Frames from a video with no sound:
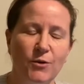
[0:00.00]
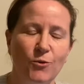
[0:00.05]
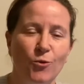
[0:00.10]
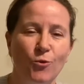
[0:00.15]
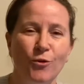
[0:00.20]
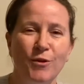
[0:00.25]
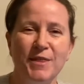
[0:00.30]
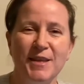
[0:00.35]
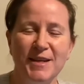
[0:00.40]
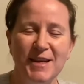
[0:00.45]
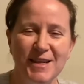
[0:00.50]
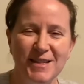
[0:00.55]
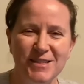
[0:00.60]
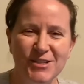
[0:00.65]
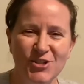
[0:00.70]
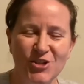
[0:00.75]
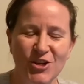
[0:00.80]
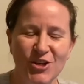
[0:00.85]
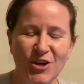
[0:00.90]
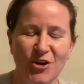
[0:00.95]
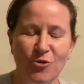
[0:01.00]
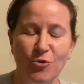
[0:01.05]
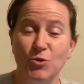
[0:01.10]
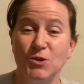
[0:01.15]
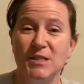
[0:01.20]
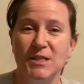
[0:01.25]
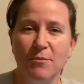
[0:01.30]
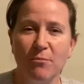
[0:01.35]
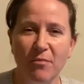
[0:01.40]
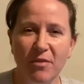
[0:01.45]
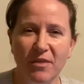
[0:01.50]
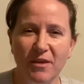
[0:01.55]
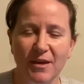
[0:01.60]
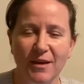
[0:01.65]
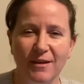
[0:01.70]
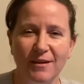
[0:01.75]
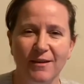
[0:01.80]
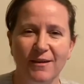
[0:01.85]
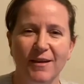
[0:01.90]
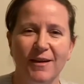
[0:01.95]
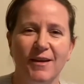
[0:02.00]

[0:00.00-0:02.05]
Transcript: or in the next year or something